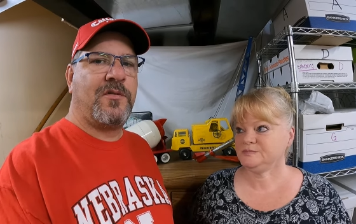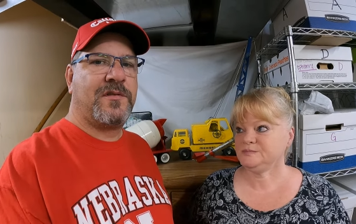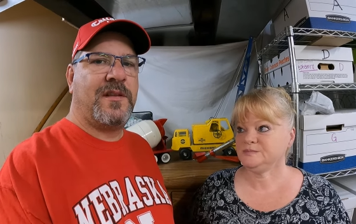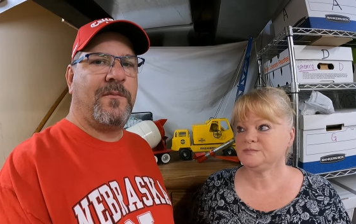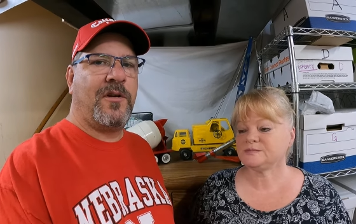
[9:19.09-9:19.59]

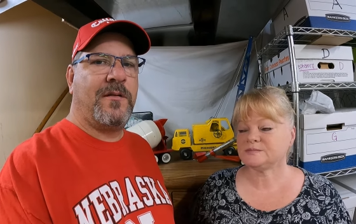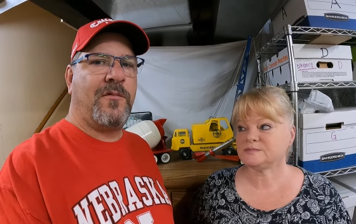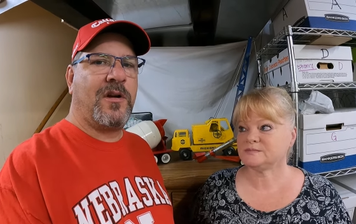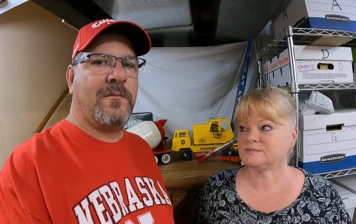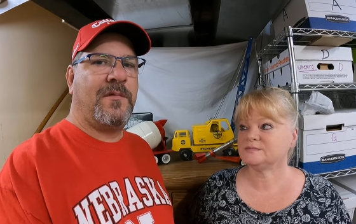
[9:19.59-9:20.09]
Speaker 1: post them onto
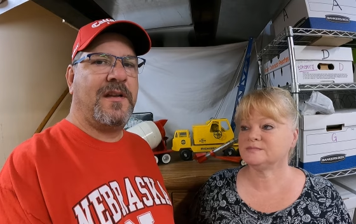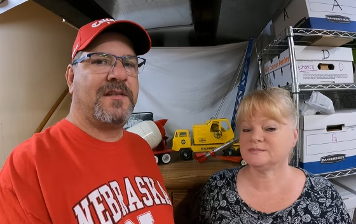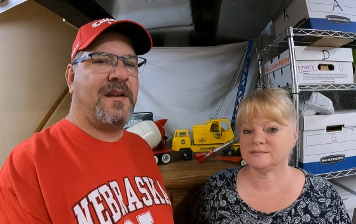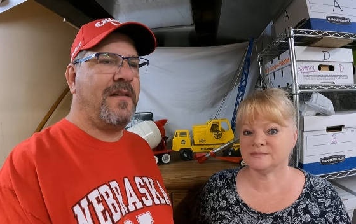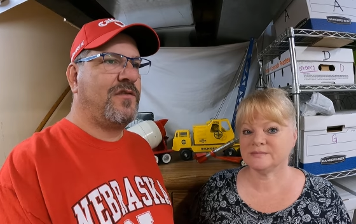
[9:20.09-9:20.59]

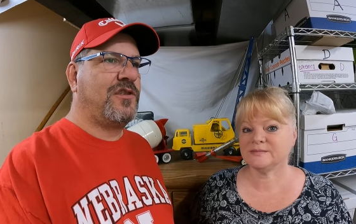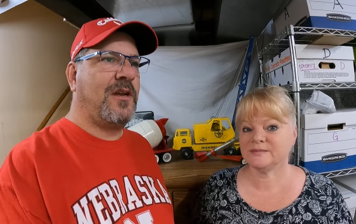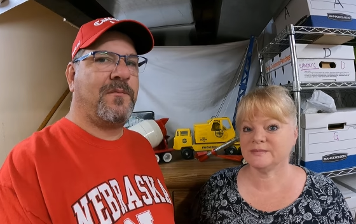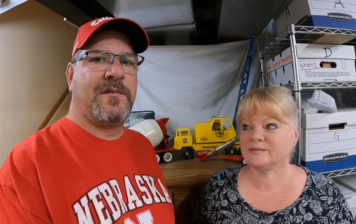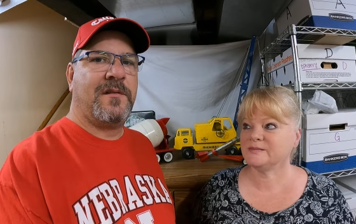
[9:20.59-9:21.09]
Marketplace, and I've
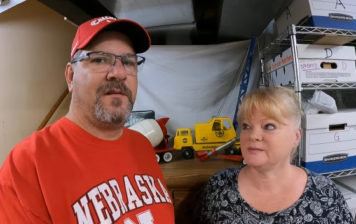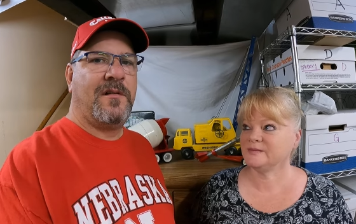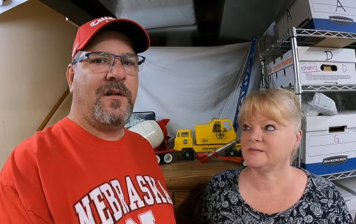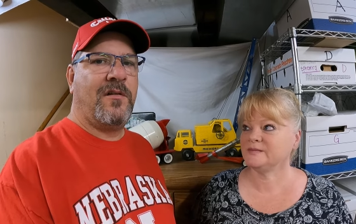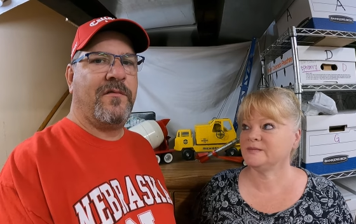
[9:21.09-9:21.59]
shipped
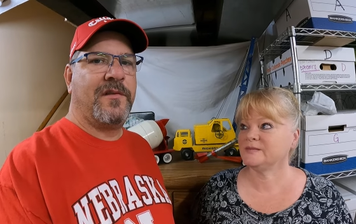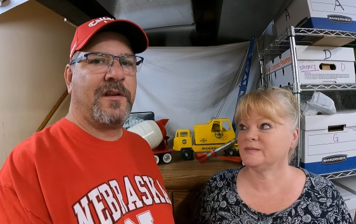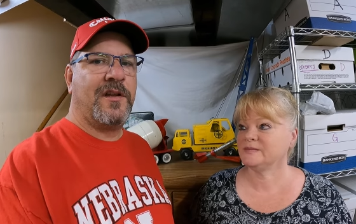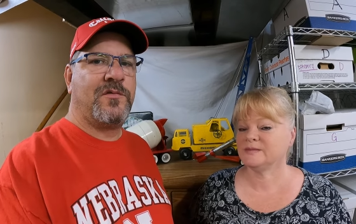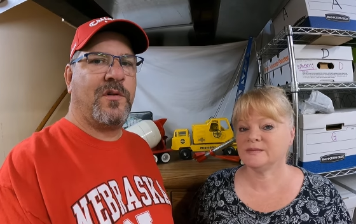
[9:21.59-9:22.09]
all over the
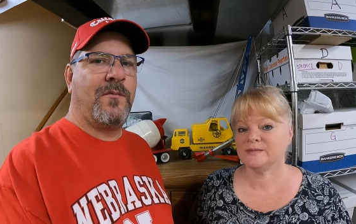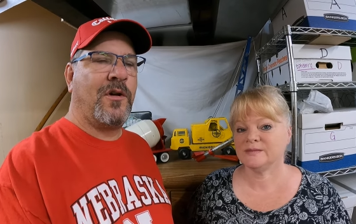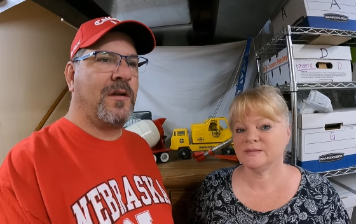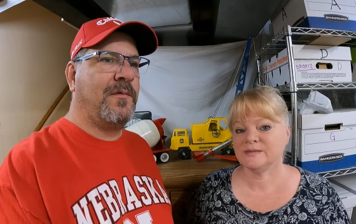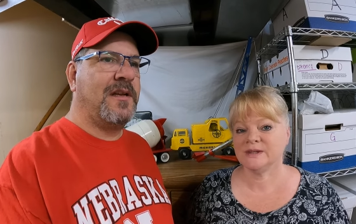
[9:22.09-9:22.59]
country on
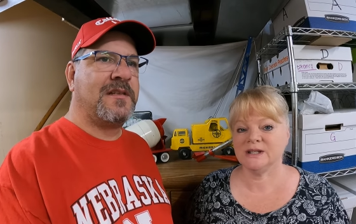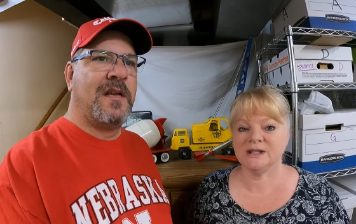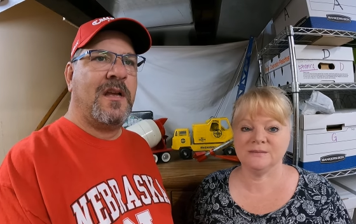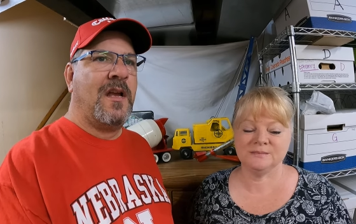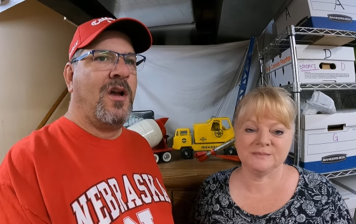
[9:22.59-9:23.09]
Marketplace.
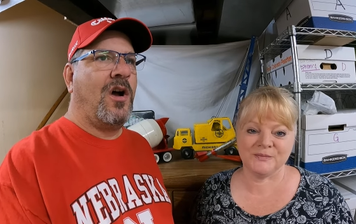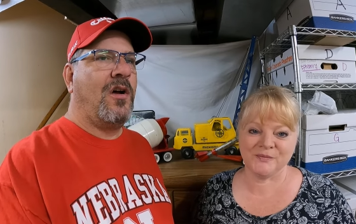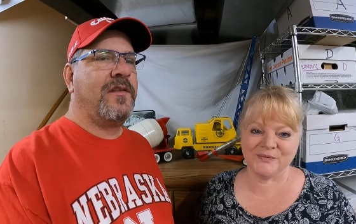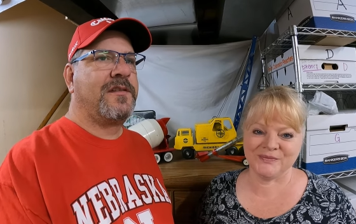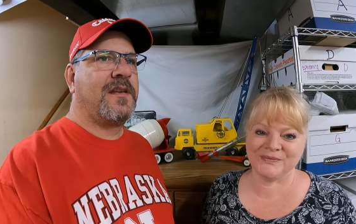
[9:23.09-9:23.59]
Yeah.
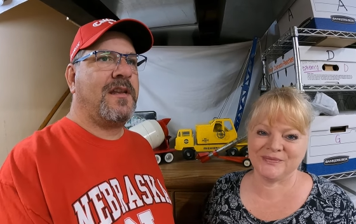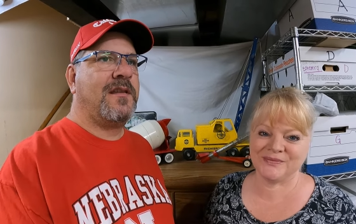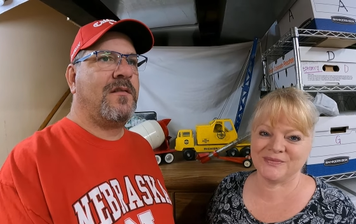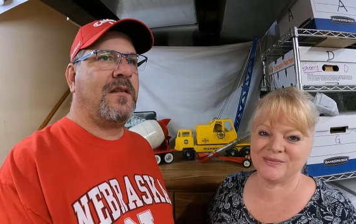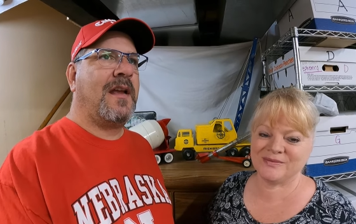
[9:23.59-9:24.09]
All of a
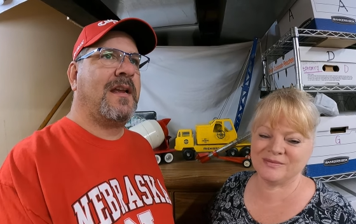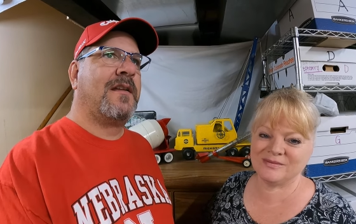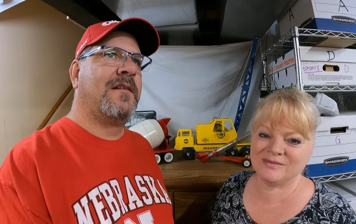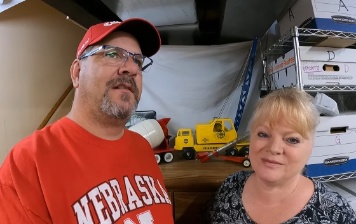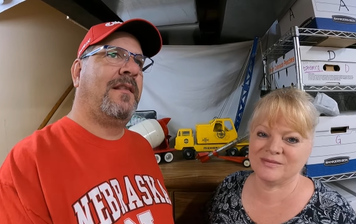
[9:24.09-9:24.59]
sudden,
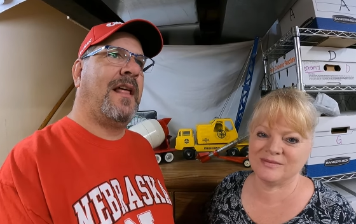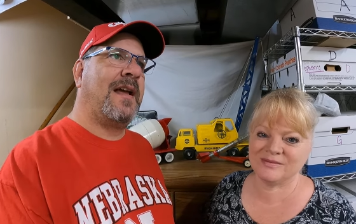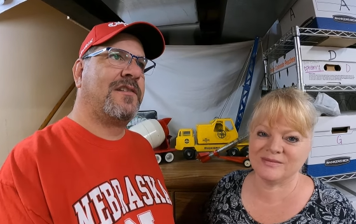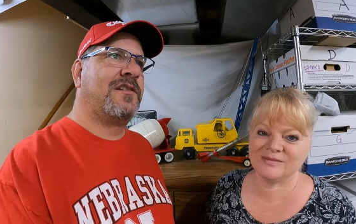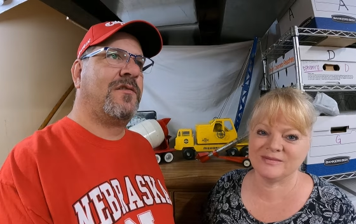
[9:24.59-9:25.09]
like
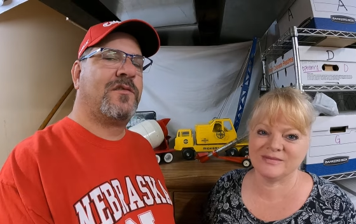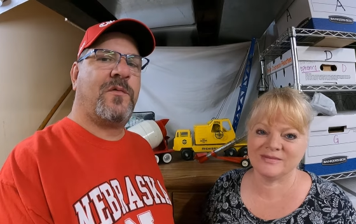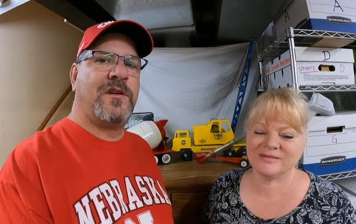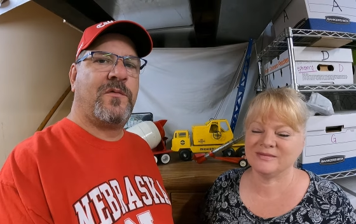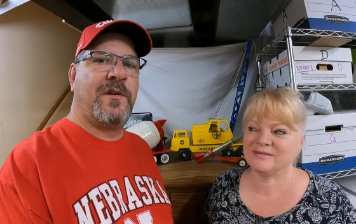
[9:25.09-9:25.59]
last year in
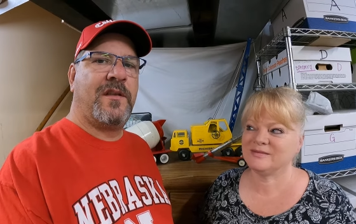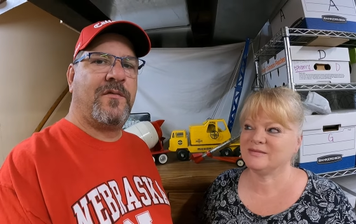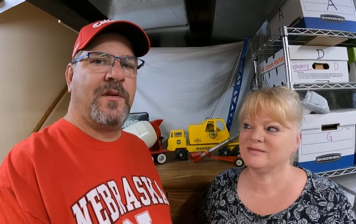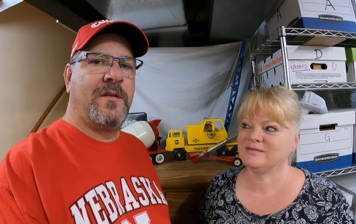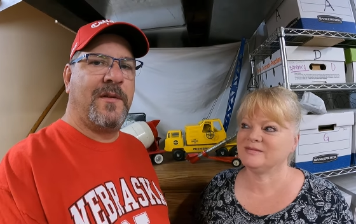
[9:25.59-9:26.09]

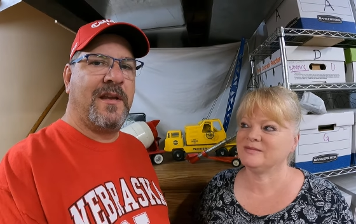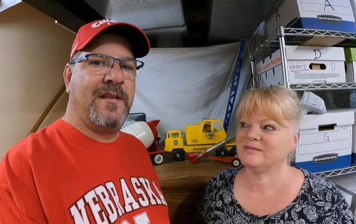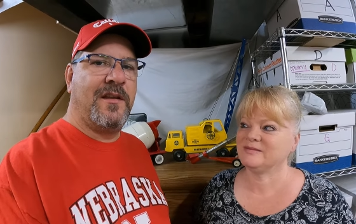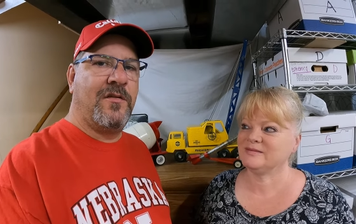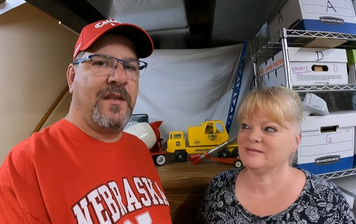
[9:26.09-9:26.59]
2023, in the beginning
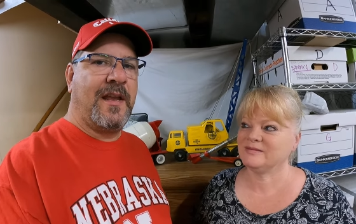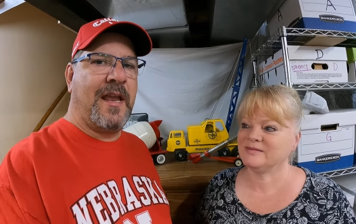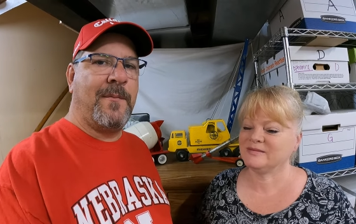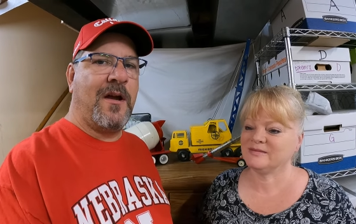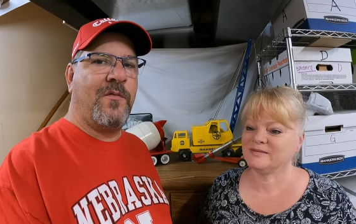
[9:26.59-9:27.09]
of the year, they
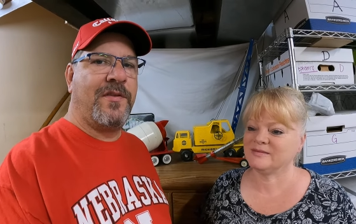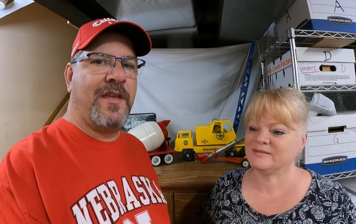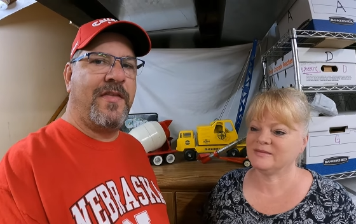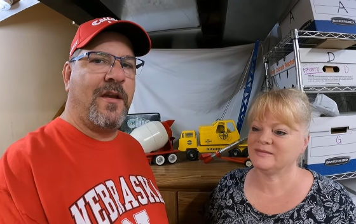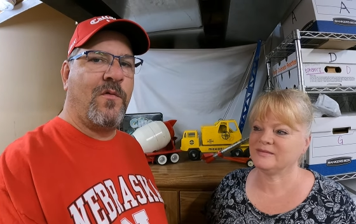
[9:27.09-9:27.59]
came out with
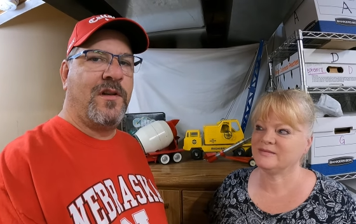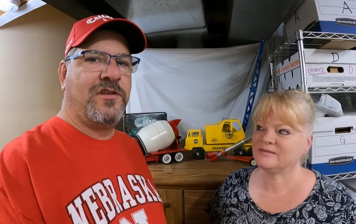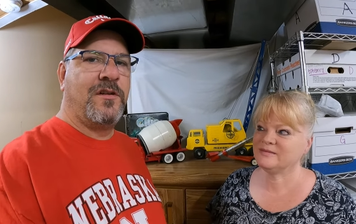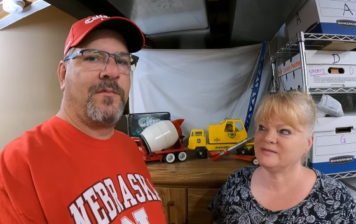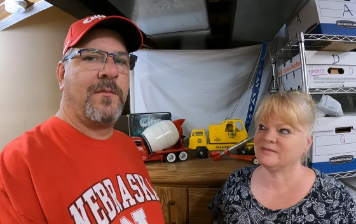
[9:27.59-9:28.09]
then they
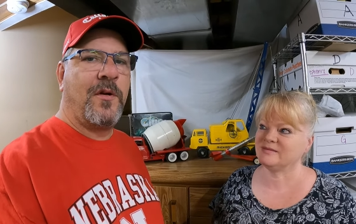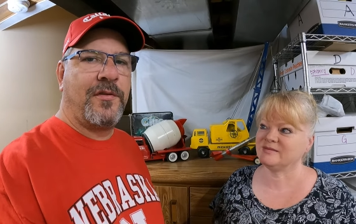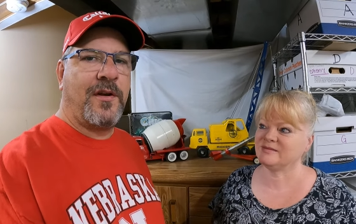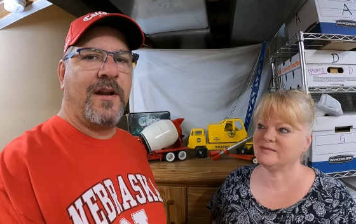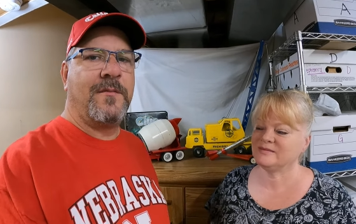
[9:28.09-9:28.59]
wanted you to promote
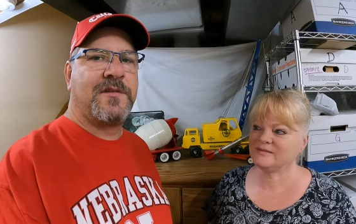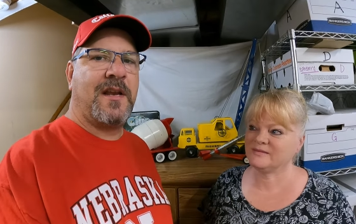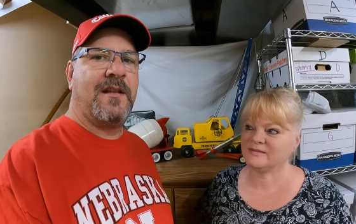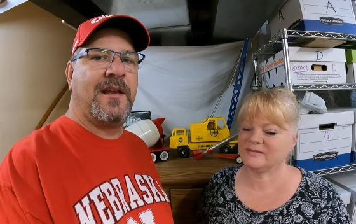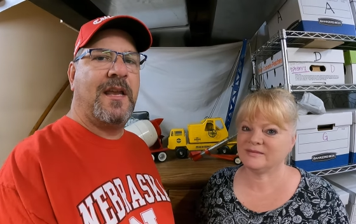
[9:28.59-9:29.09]
their items
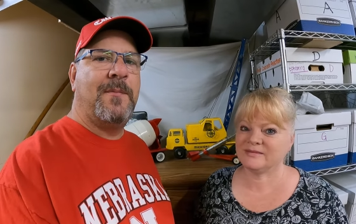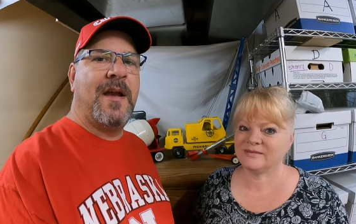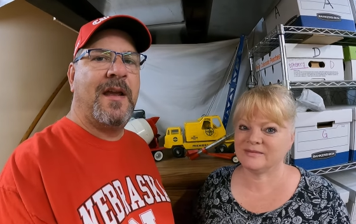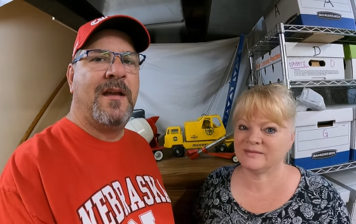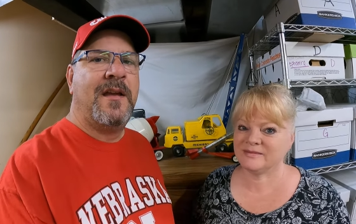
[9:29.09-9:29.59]
kind of like
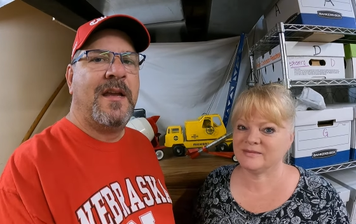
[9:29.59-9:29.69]
eBay,